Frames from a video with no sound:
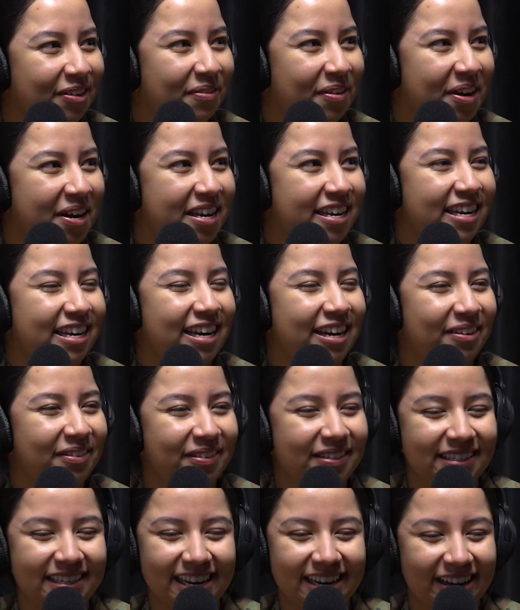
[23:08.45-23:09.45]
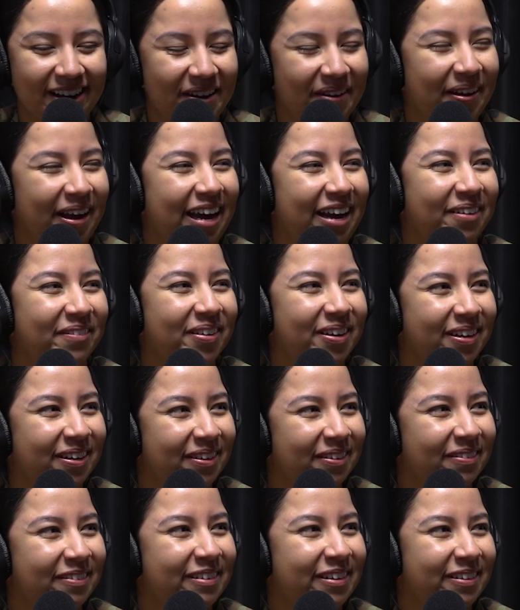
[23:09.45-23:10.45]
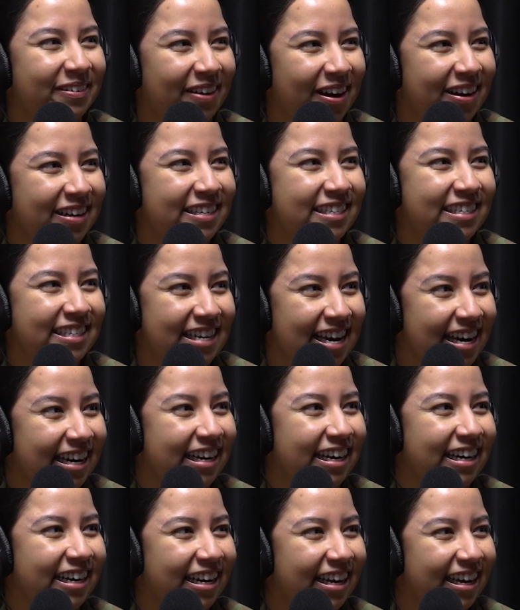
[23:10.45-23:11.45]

G1, and I was like, okay, we're rock steady.